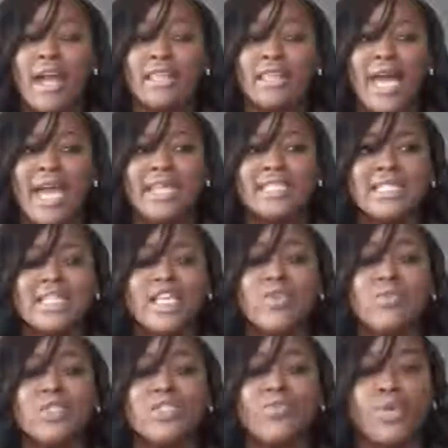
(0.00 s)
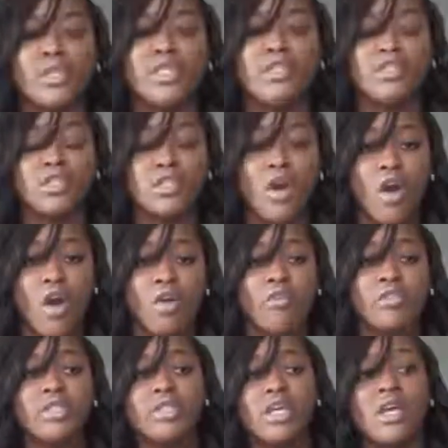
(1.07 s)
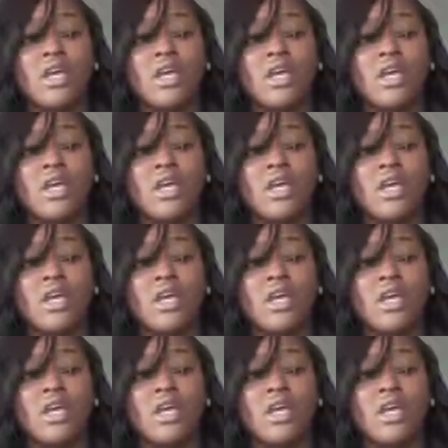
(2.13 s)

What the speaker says: I liked it. It was really soft.